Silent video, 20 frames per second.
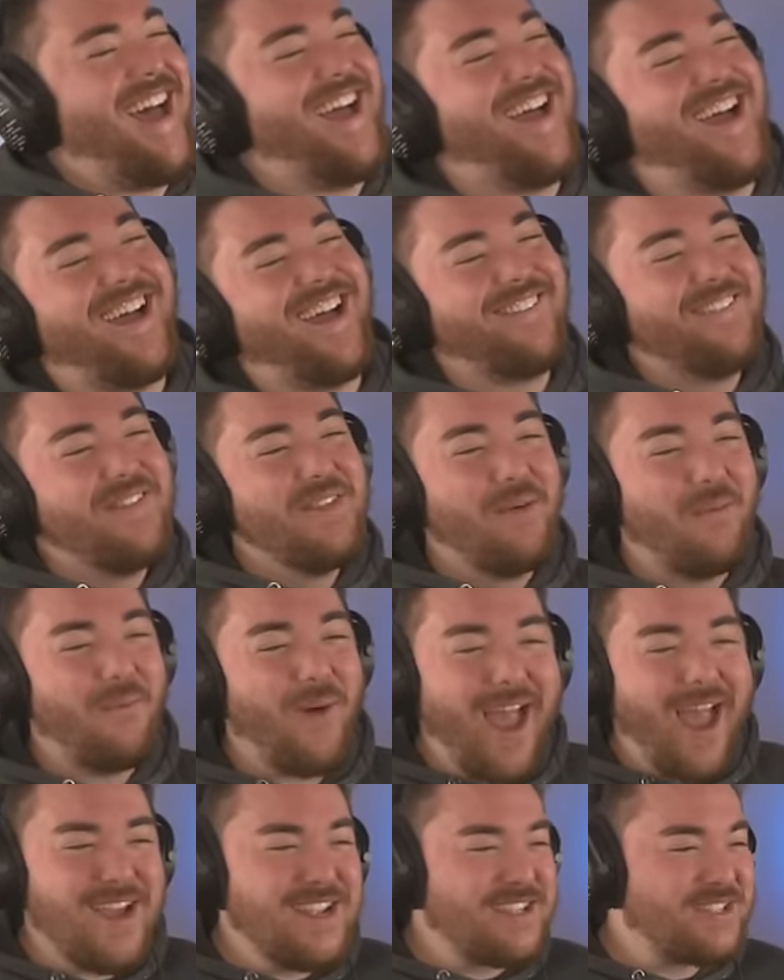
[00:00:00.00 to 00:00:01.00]

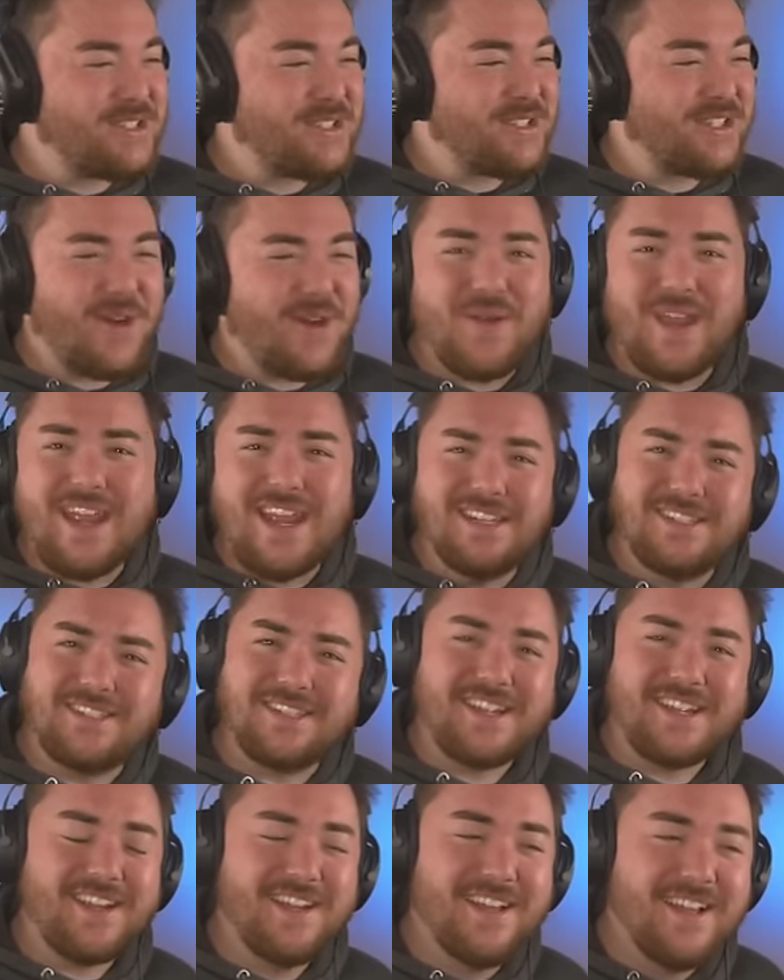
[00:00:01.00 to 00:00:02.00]
Why is it so
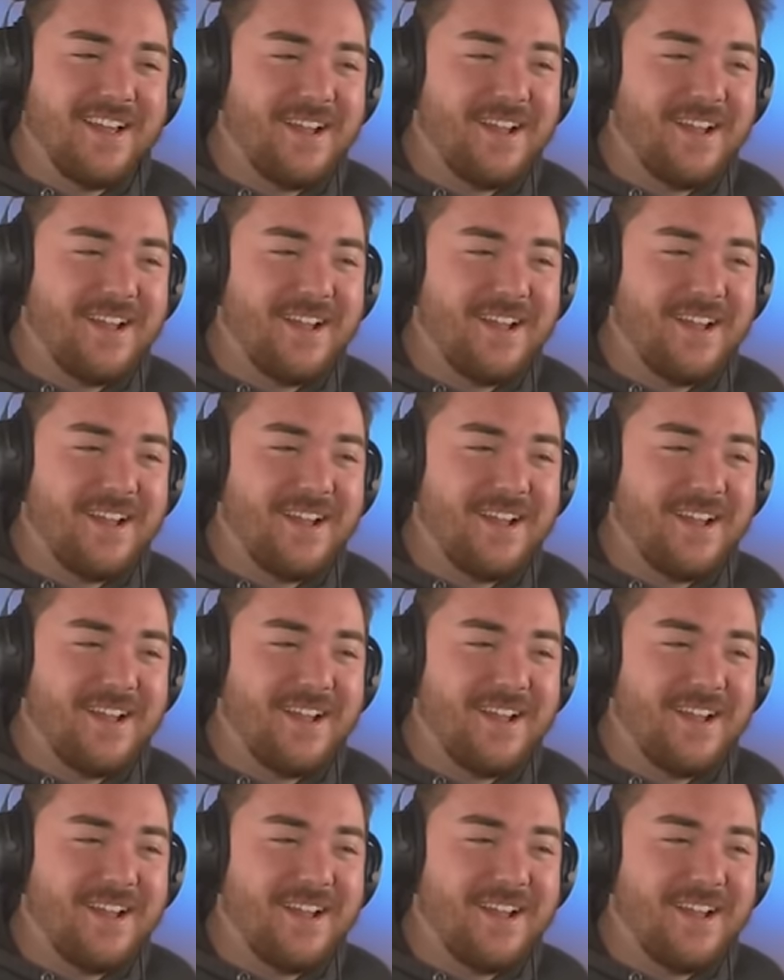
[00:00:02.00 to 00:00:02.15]
easy?